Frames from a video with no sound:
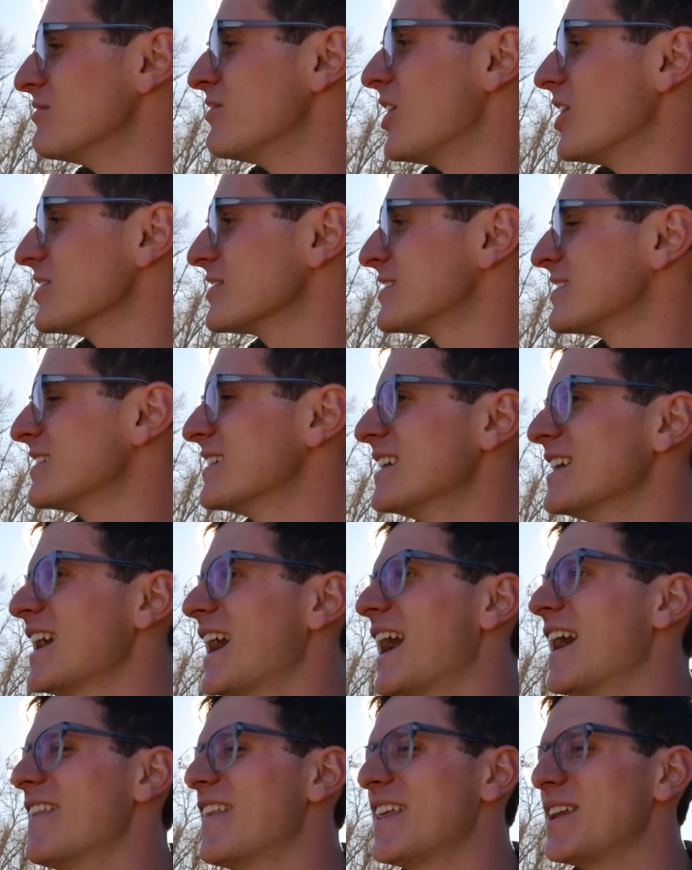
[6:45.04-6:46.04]
volts,
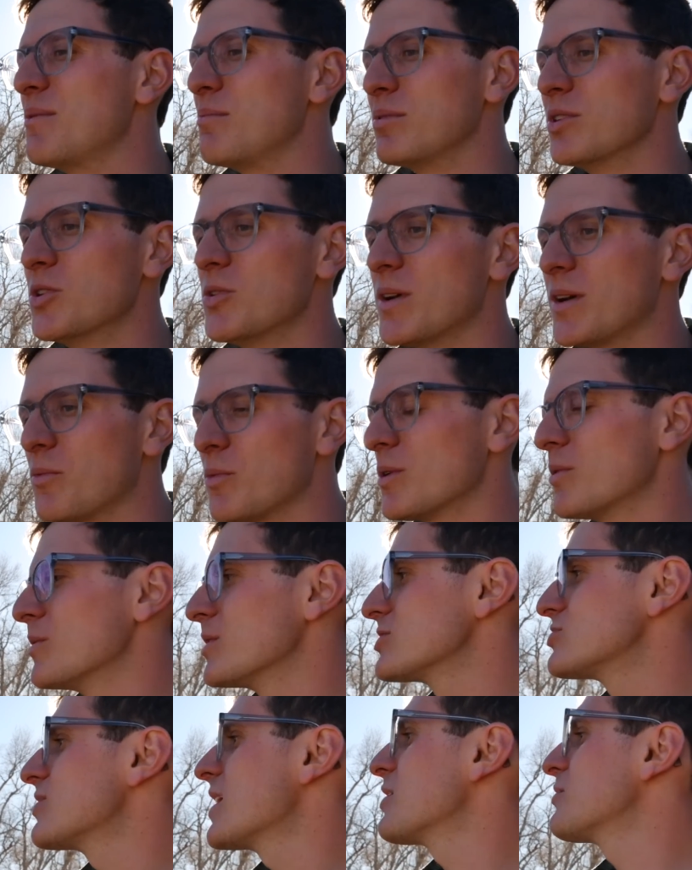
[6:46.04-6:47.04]
and then it blew it. We'll try